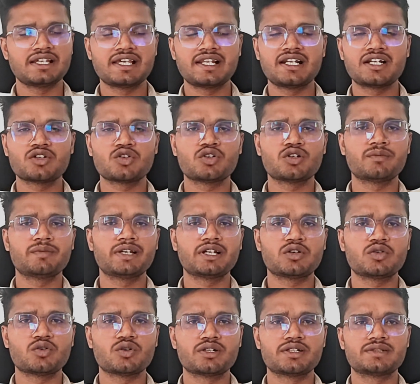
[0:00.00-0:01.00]
error callback
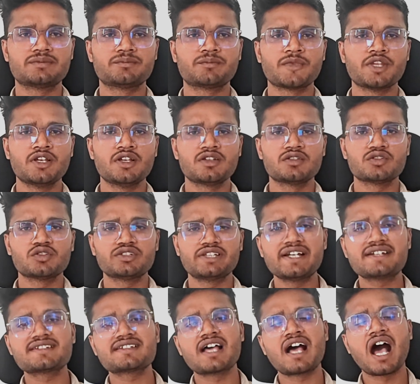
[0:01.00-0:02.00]
called. So
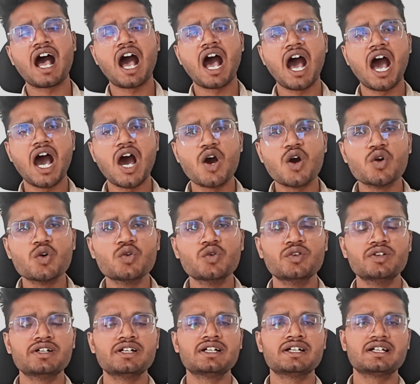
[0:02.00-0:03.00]
that's how
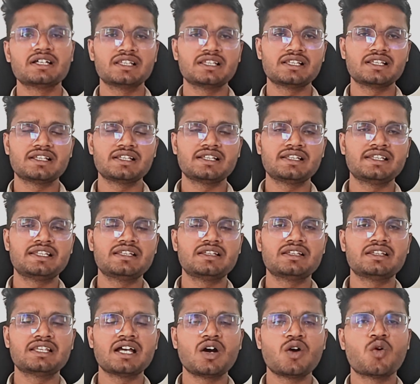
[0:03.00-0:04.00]

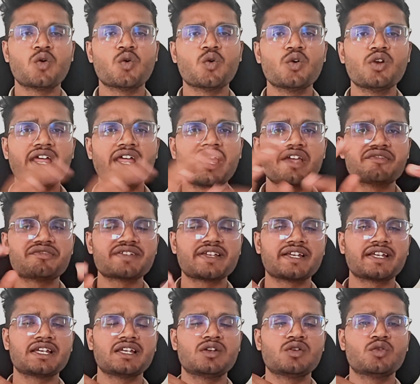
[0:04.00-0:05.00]
the whole life
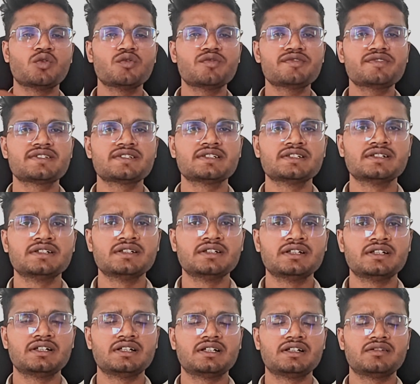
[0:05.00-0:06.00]
cycle hooks
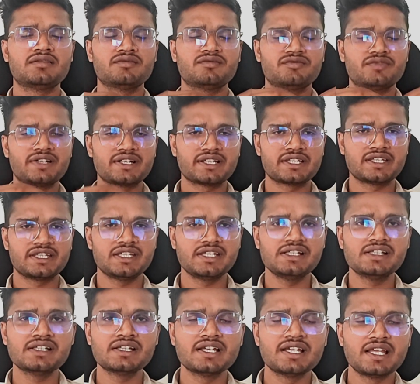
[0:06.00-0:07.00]

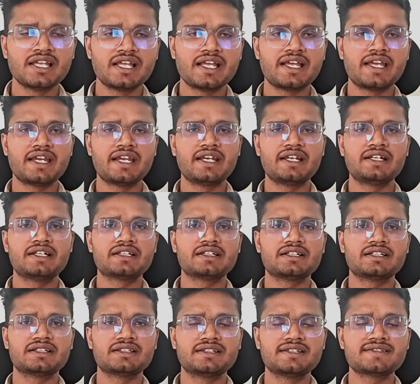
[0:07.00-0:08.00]
working, and
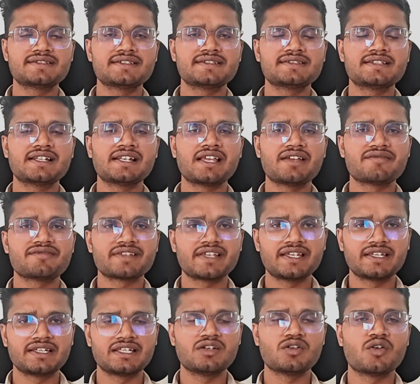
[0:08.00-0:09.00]
this is the life
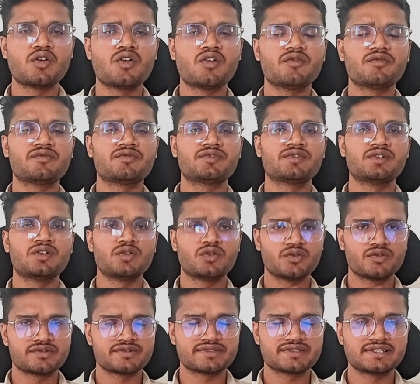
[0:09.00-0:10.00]
cycle of
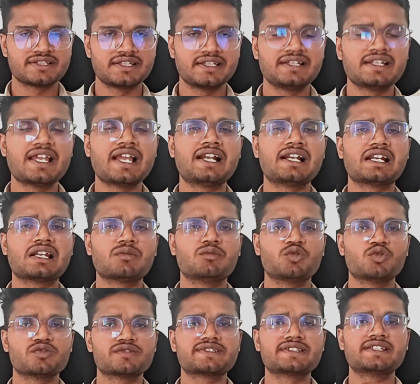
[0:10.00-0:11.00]
hooks in
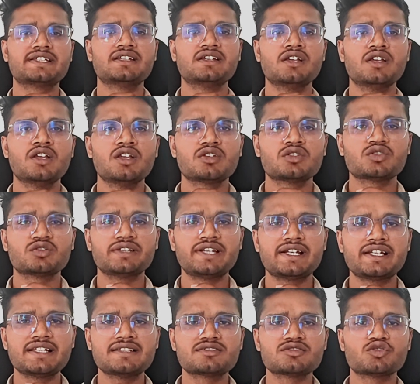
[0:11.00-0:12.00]
LWC. So
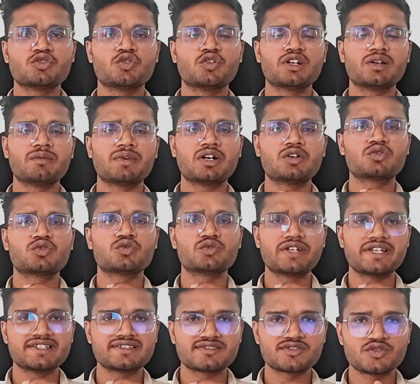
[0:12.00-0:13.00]
that is all about
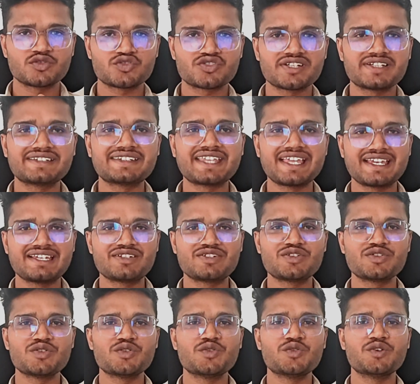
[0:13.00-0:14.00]
today's question.
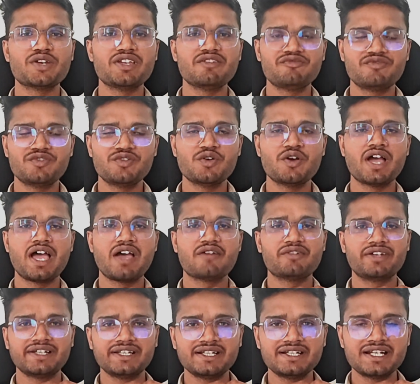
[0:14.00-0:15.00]
Thank you. If you
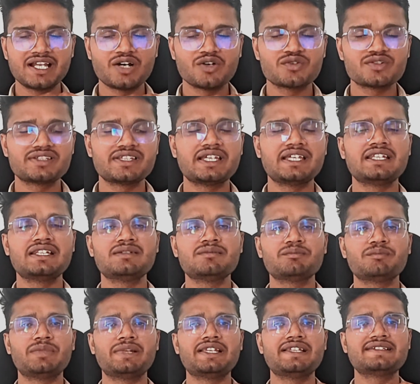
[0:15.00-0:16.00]
have any doubt, then
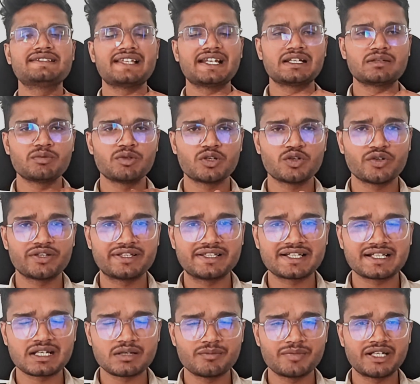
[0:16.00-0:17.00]
please let me know in
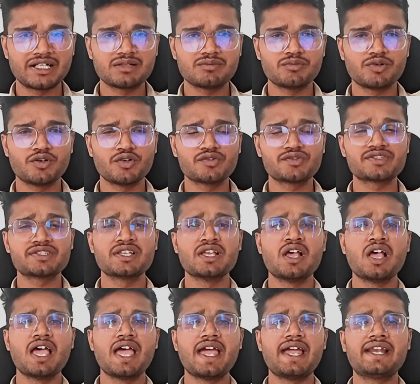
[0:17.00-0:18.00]
the comment box,
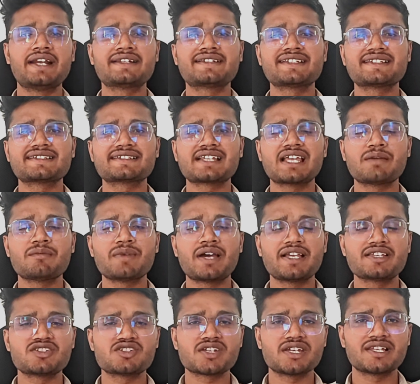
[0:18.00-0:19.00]
and subscribe
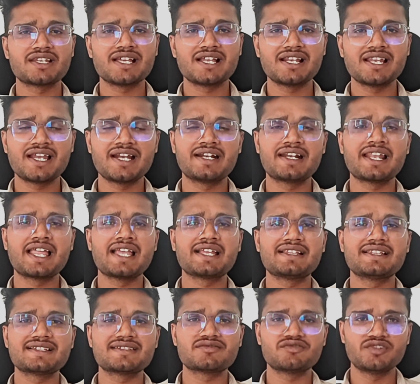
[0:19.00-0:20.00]
my channel and
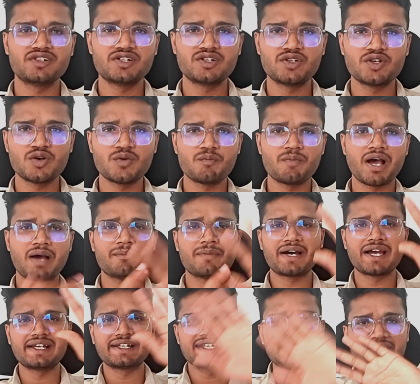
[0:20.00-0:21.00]
like this video. Bye
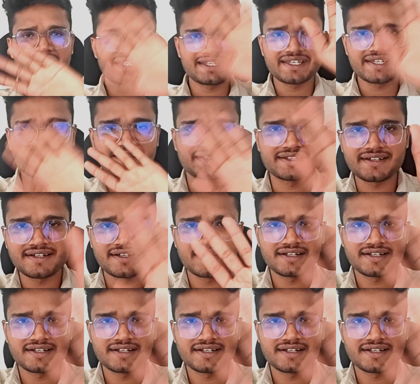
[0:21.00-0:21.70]
bye, take care.